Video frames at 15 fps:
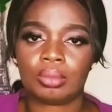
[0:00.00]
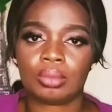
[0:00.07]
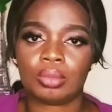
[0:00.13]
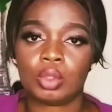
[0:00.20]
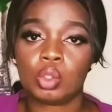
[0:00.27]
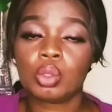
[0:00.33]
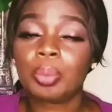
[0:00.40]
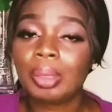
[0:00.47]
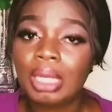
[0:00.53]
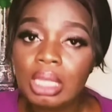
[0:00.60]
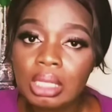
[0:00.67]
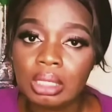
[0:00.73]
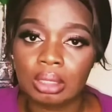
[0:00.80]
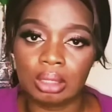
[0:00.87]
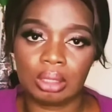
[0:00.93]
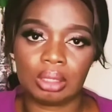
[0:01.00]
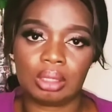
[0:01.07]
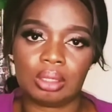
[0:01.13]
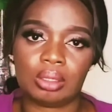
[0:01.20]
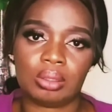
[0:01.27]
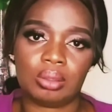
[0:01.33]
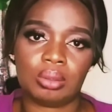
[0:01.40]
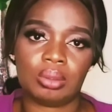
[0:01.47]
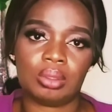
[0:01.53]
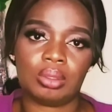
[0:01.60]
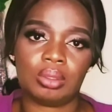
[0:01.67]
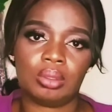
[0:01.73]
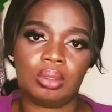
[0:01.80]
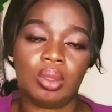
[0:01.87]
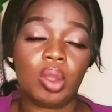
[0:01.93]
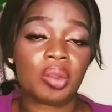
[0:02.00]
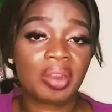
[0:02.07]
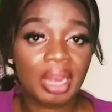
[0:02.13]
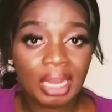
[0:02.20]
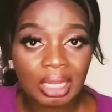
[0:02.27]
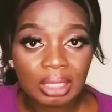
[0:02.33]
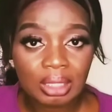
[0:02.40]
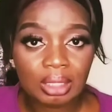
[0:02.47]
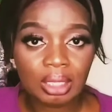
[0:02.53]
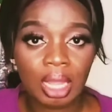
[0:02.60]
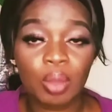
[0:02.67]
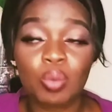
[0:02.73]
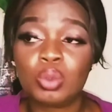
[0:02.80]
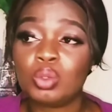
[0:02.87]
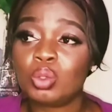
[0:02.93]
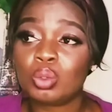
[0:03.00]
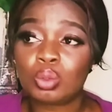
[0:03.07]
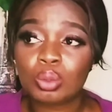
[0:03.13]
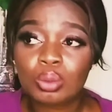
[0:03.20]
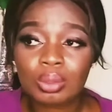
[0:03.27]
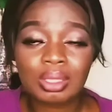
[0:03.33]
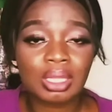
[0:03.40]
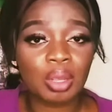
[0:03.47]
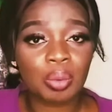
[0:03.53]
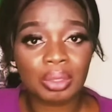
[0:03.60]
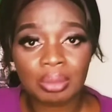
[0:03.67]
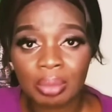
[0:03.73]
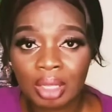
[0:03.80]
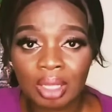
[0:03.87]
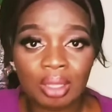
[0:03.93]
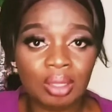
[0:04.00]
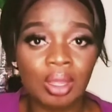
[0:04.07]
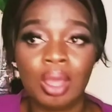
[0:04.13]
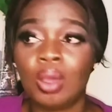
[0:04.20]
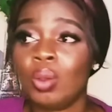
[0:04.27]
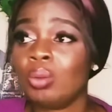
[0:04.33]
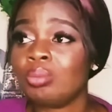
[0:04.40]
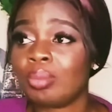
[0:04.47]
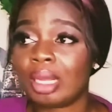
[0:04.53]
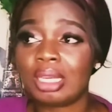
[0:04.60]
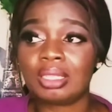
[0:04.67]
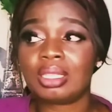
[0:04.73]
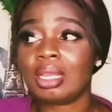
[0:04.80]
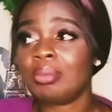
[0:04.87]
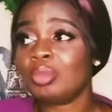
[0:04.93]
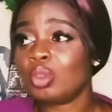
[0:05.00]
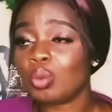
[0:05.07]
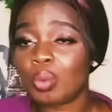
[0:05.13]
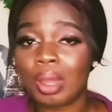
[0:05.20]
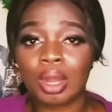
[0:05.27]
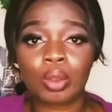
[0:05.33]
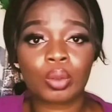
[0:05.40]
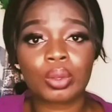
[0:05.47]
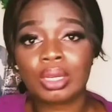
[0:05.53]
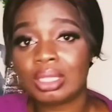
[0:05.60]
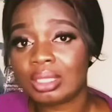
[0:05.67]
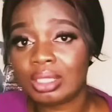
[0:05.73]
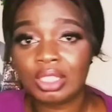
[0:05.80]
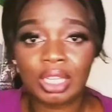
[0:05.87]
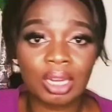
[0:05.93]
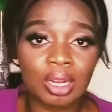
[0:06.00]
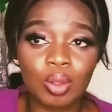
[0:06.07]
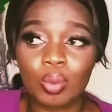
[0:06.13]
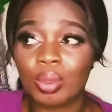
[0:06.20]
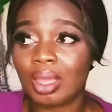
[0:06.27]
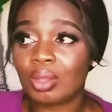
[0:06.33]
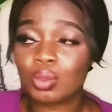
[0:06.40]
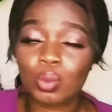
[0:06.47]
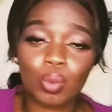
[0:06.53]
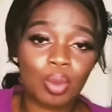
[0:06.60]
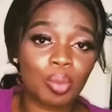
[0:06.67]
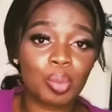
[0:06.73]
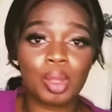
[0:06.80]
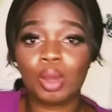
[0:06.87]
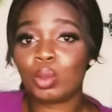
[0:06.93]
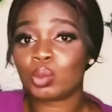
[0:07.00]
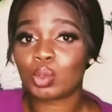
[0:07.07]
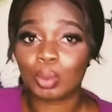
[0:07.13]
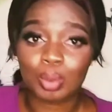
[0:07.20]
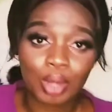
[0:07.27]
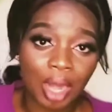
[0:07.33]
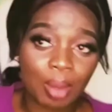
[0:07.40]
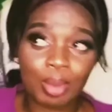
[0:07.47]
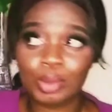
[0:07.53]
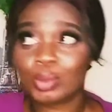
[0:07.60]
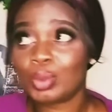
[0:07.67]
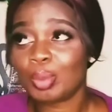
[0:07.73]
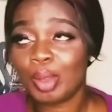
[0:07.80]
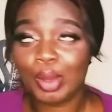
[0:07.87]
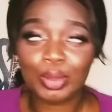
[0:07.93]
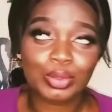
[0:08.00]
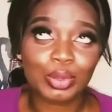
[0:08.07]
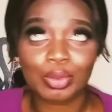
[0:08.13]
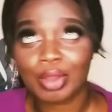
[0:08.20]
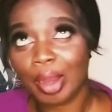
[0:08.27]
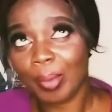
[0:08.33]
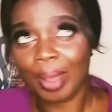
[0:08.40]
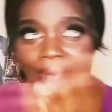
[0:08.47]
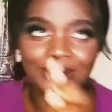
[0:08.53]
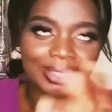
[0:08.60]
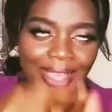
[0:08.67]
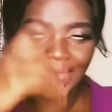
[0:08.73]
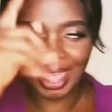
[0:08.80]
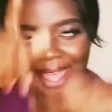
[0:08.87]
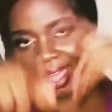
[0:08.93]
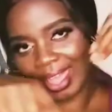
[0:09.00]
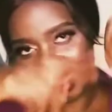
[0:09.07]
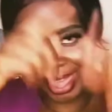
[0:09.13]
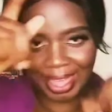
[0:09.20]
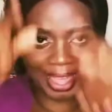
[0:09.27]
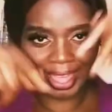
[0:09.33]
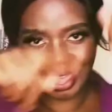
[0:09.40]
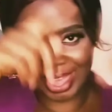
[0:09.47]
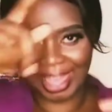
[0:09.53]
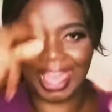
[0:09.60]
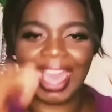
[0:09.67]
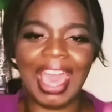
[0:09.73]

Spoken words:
So please, all right? I want you to stay with me. By the time we're growing this channel, we're getting to 1 million subscribers, 2 million subscribers. Yay!